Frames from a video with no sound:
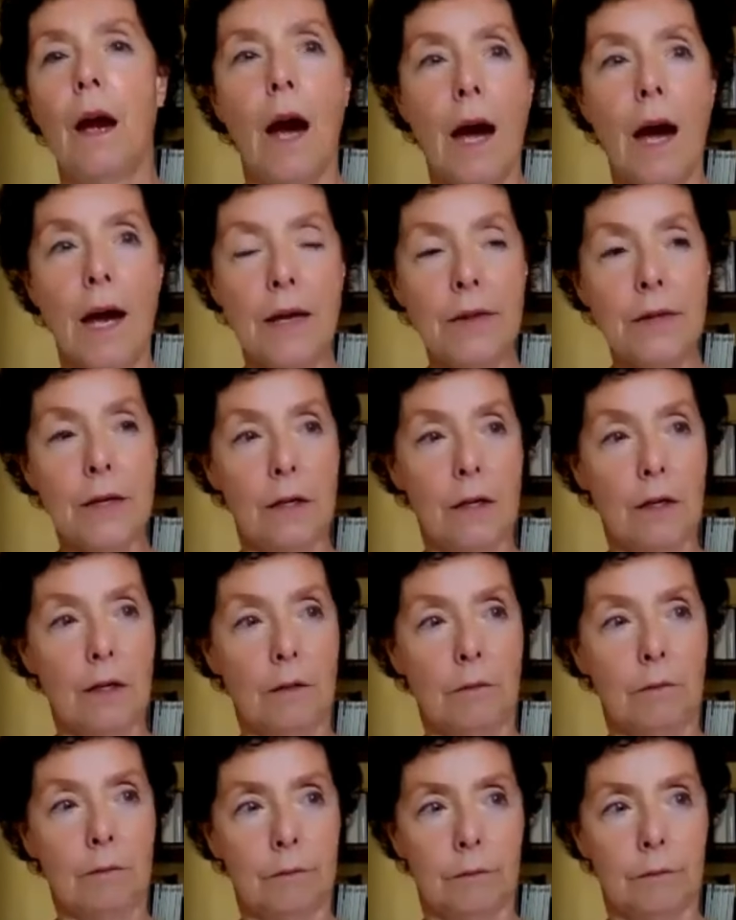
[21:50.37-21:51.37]

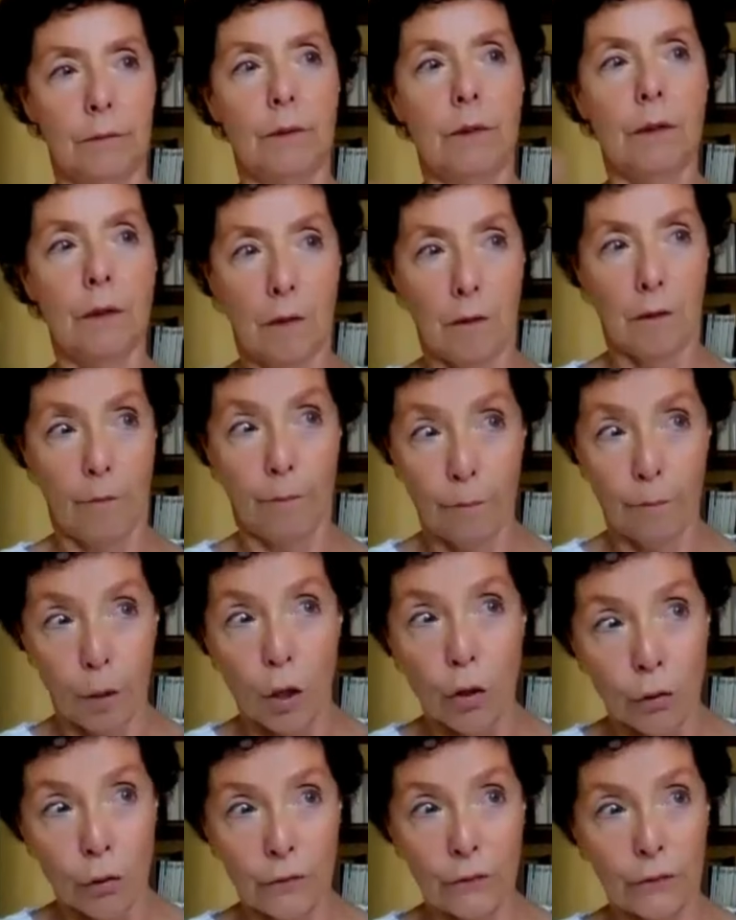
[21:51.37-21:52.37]
either or
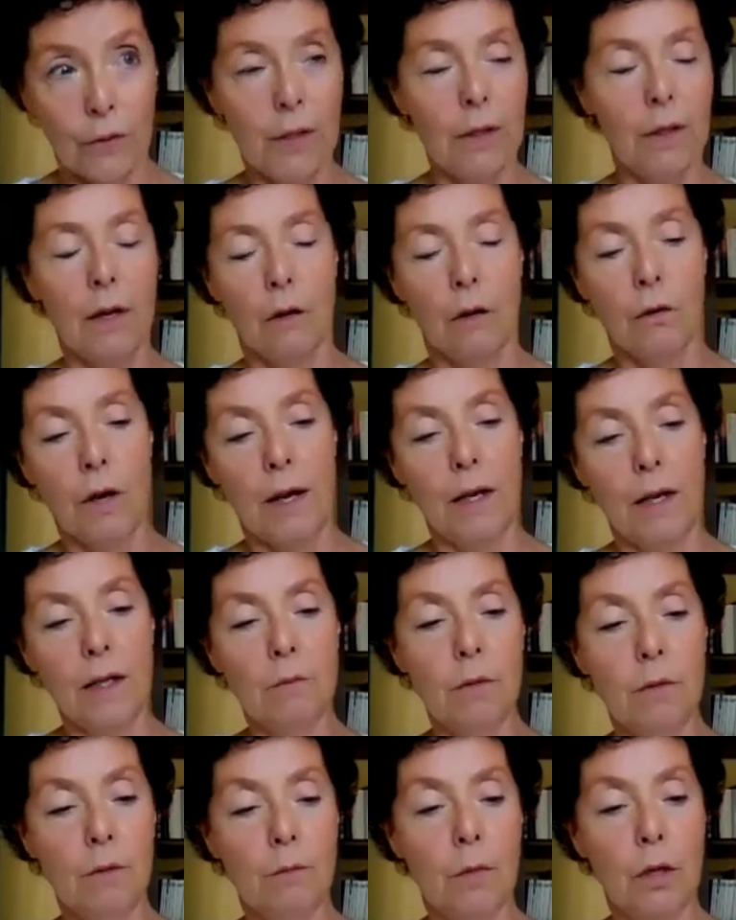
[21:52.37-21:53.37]
both in our
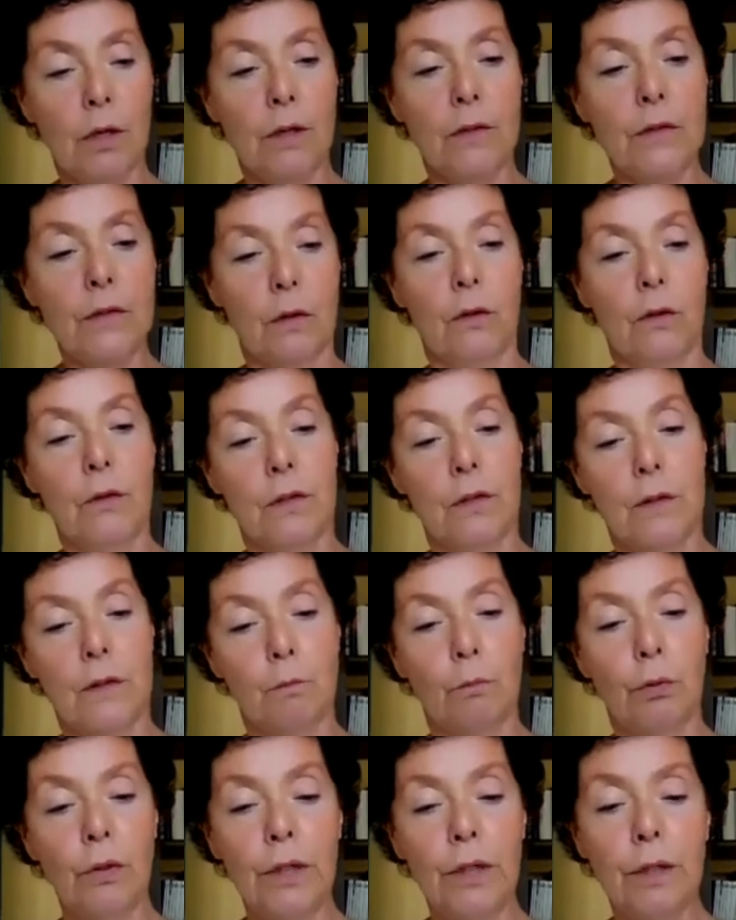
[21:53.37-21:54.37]
animal models or
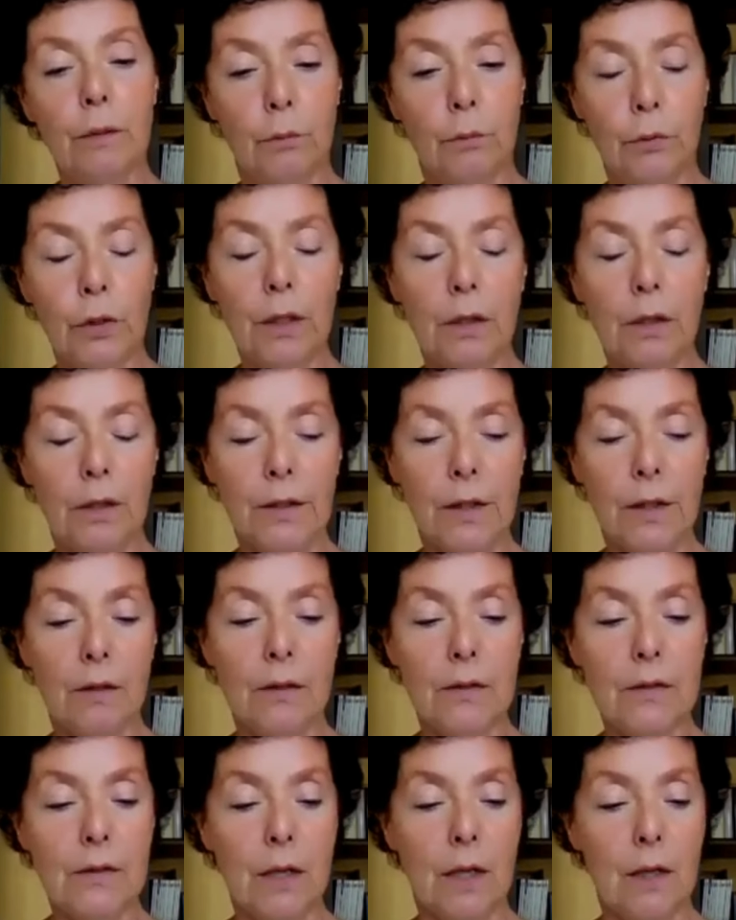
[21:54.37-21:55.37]
these pre
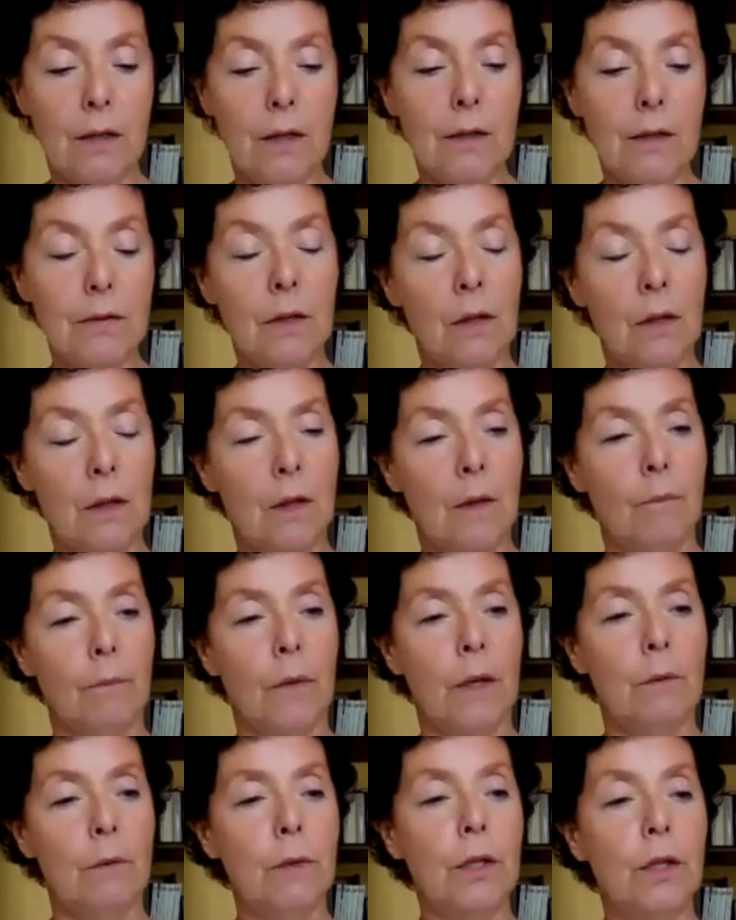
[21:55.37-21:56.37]
preclinical studies
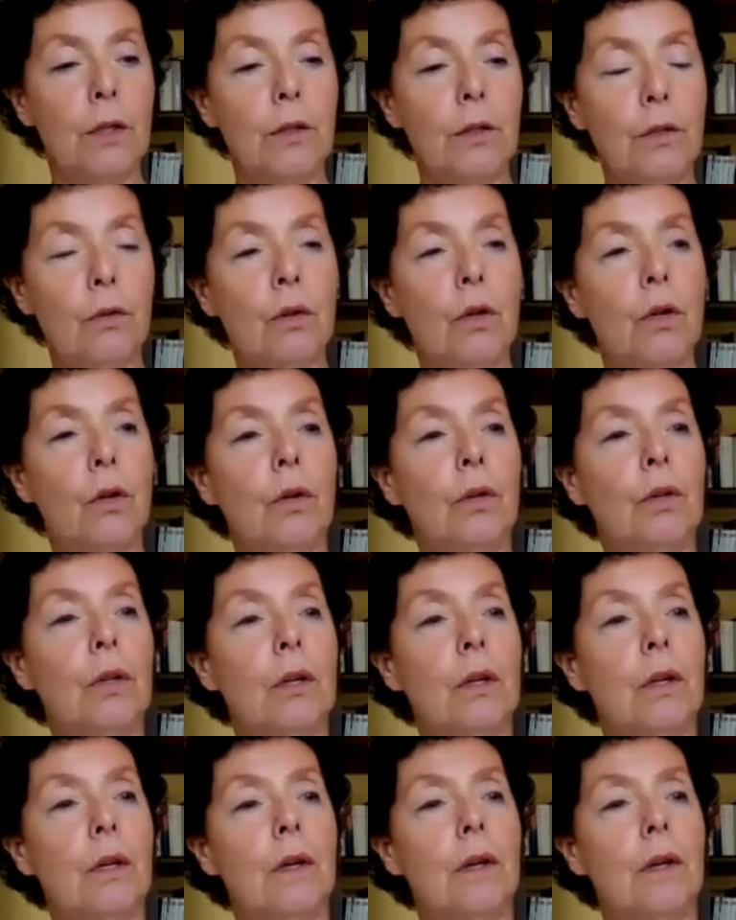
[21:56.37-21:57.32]
we you could